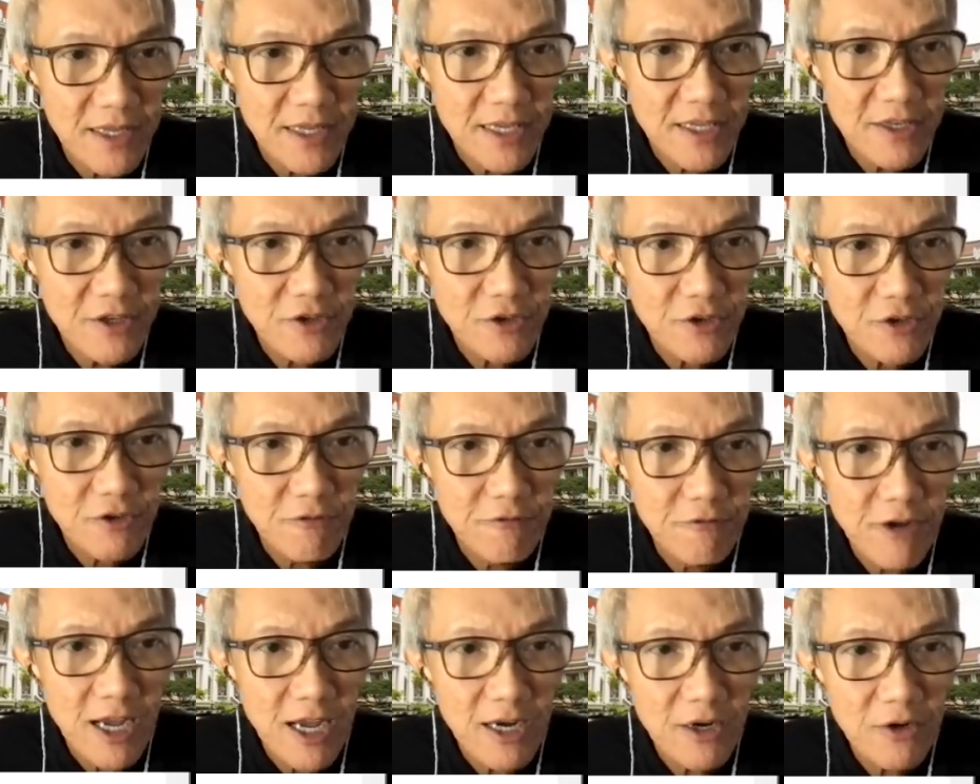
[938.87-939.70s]
internal
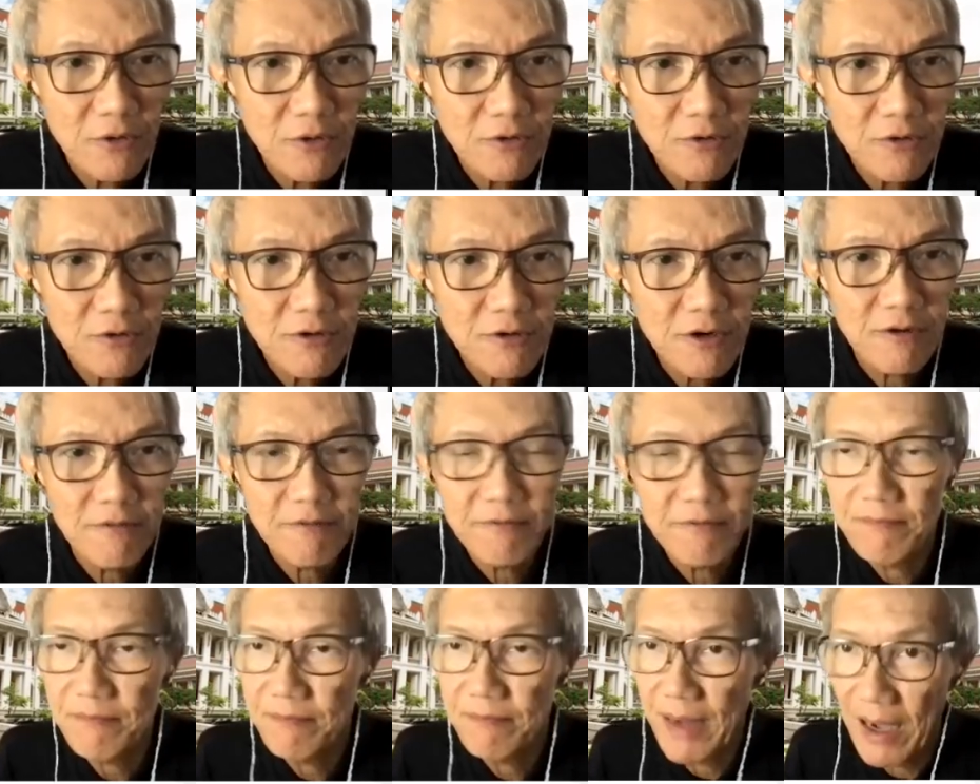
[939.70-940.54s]
value of
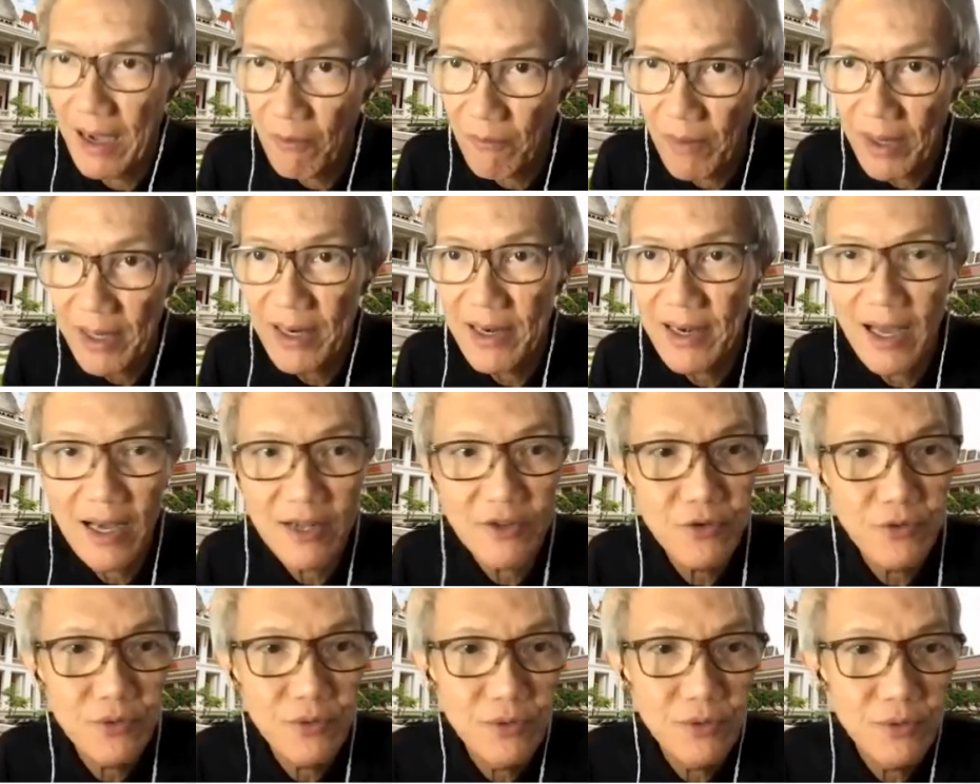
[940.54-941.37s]
R1 and
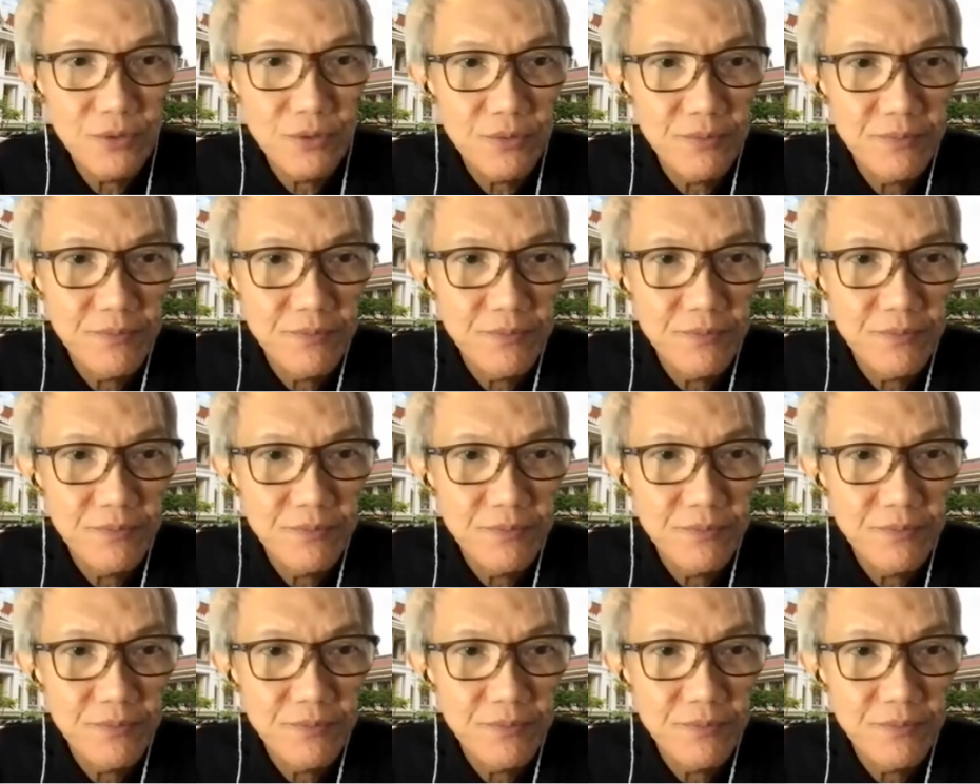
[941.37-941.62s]
R2.